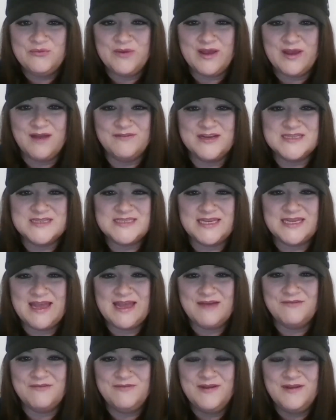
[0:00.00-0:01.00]
We obviously
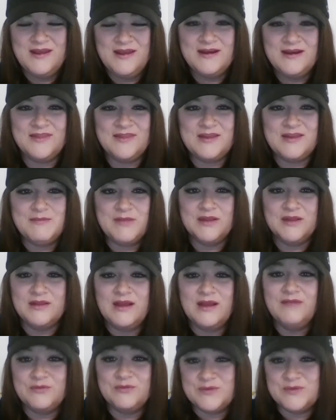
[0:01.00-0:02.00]
have nothing but
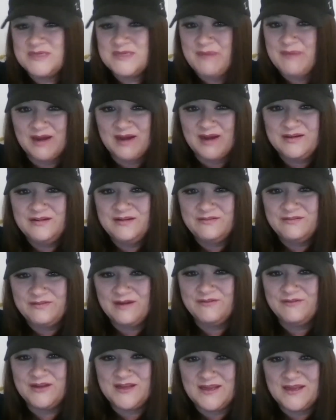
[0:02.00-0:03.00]
love and respect for
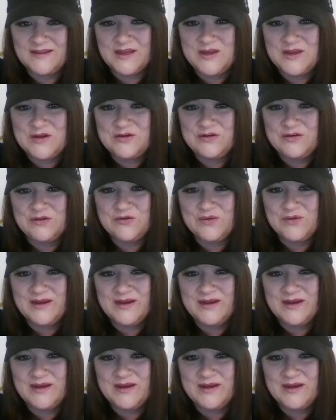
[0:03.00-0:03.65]
everything that you do,